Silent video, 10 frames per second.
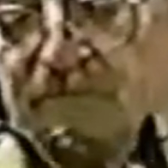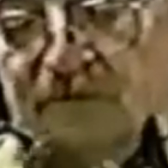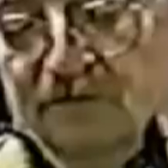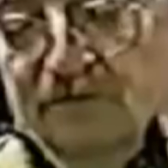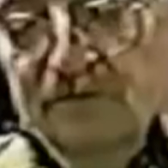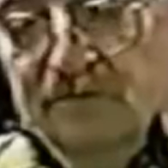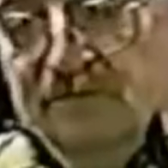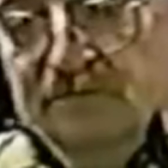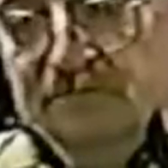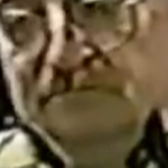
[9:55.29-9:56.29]
So that you can
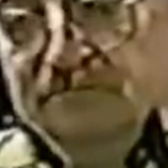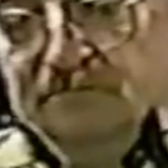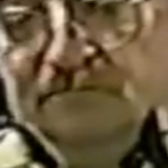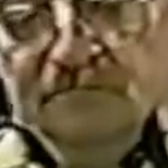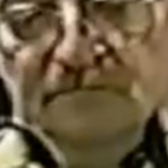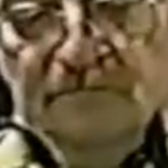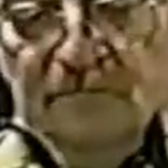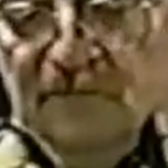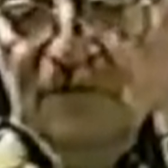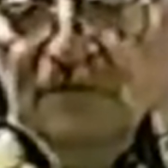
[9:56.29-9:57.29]
have,
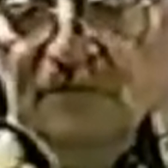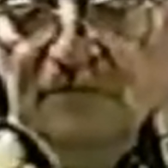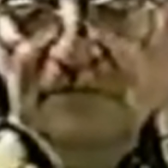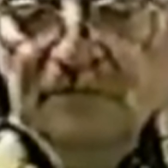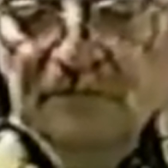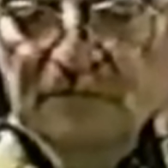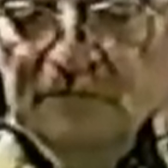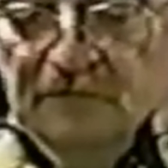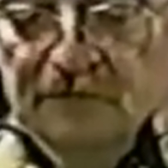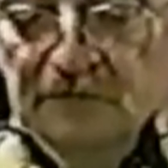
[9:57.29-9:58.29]
well, I'm going to
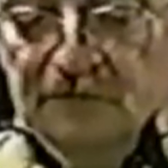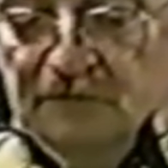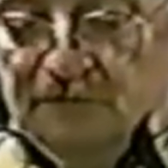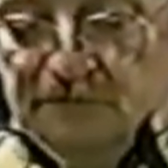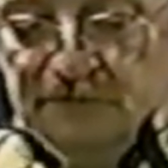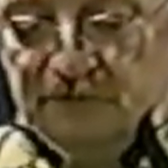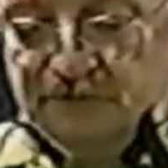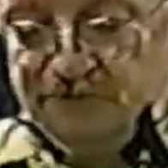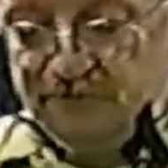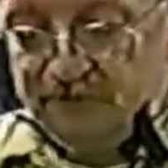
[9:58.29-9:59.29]
have to go ahead and,
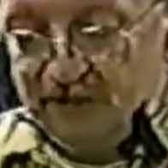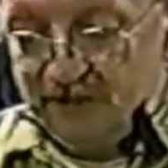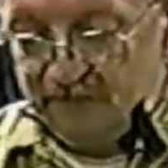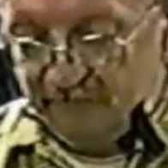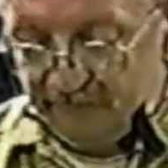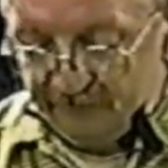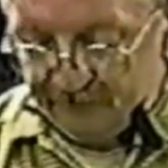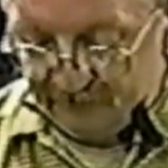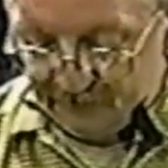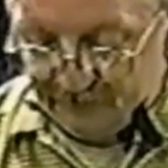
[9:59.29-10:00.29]
no, I won't
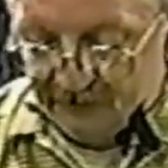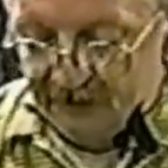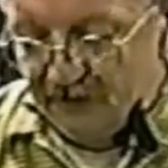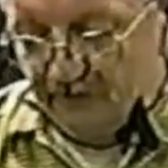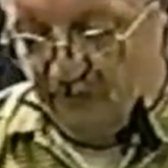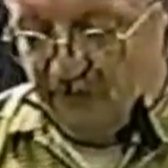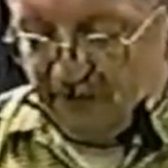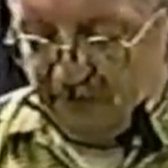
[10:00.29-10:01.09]
have to set it on the ground.